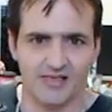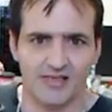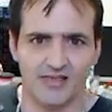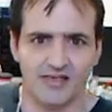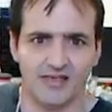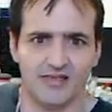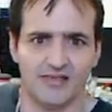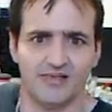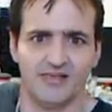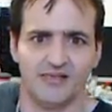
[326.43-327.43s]

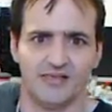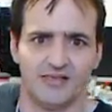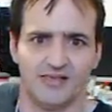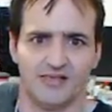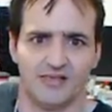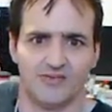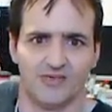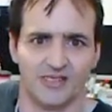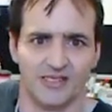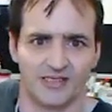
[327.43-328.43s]
and
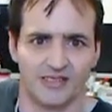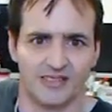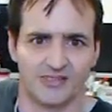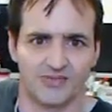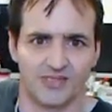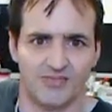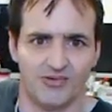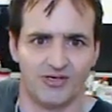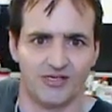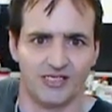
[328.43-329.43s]
one like this with a
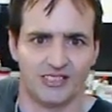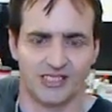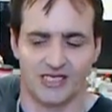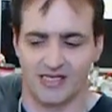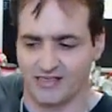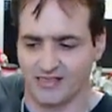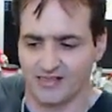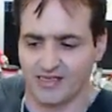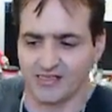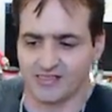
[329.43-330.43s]
port on each side.
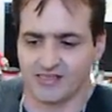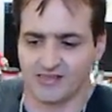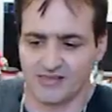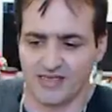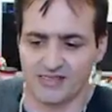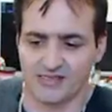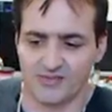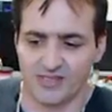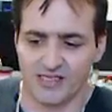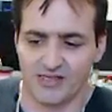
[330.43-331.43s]
That's
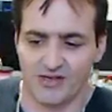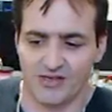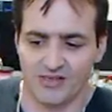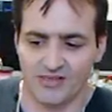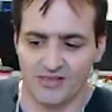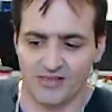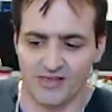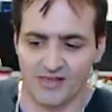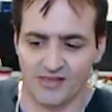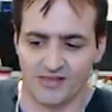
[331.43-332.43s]
what they call
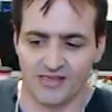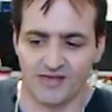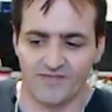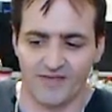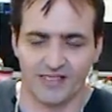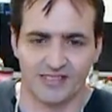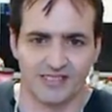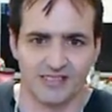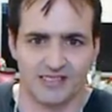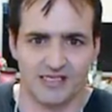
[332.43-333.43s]
the advanced
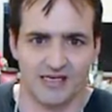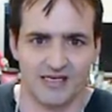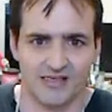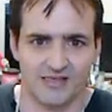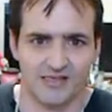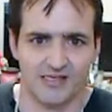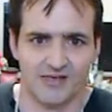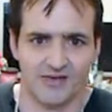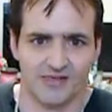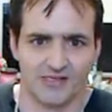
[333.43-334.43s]
CTR.
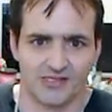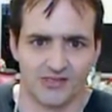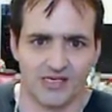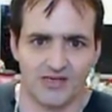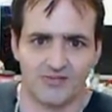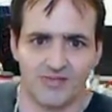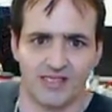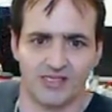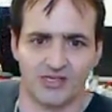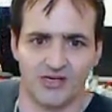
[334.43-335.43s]
So that would be
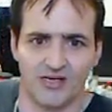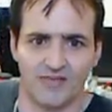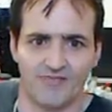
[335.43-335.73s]
the top